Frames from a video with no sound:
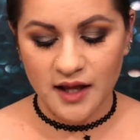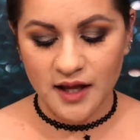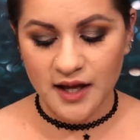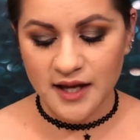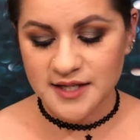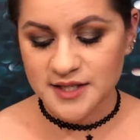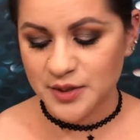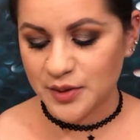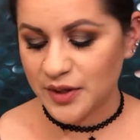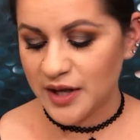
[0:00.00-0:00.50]

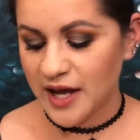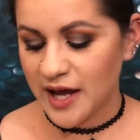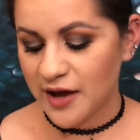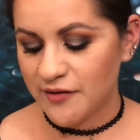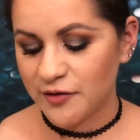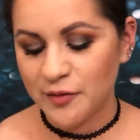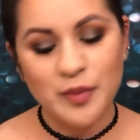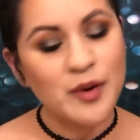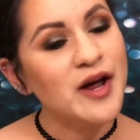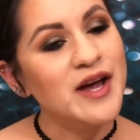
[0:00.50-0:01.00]
I don't
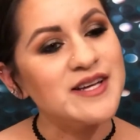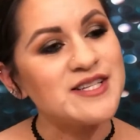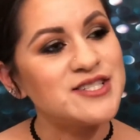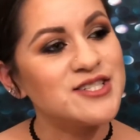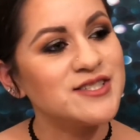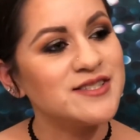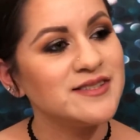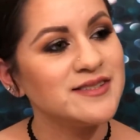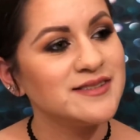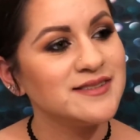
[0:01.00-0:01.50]
have a
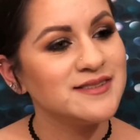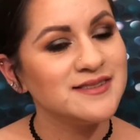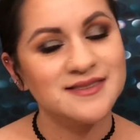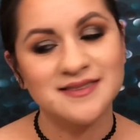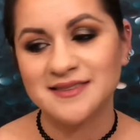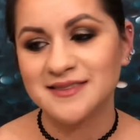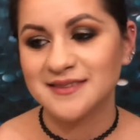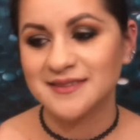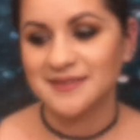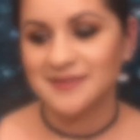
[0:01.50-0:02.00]
brush.
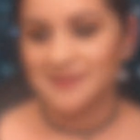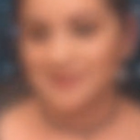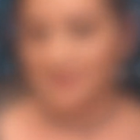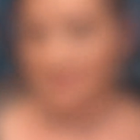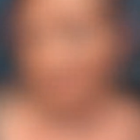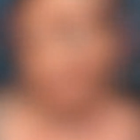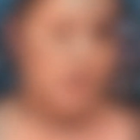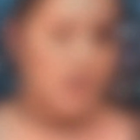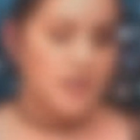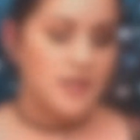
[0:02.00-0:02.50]

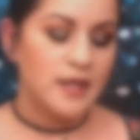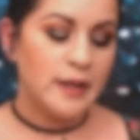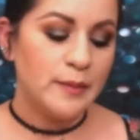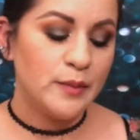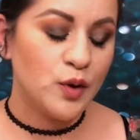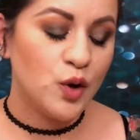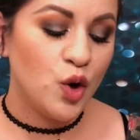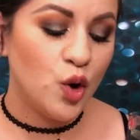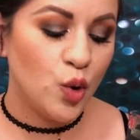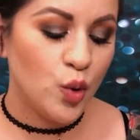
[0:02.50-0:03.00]
I
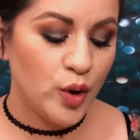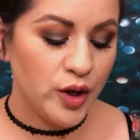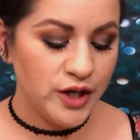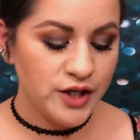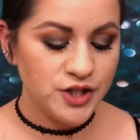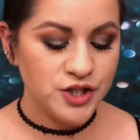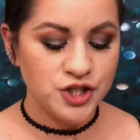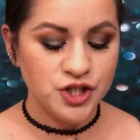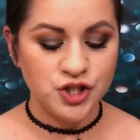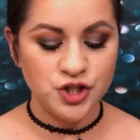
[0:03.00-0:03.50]
am
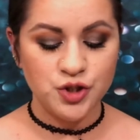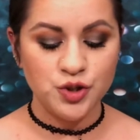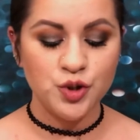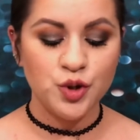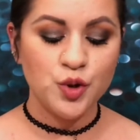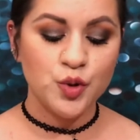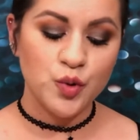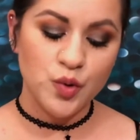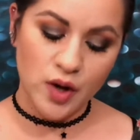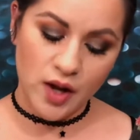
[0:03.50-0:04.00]
going to
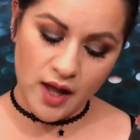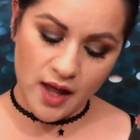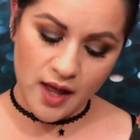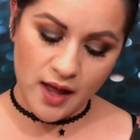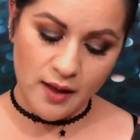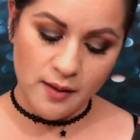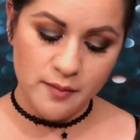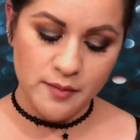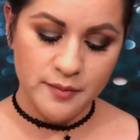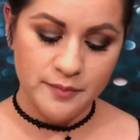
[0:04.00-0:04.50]

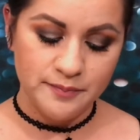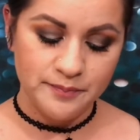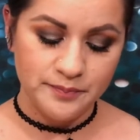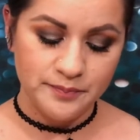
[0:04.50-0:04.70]
grab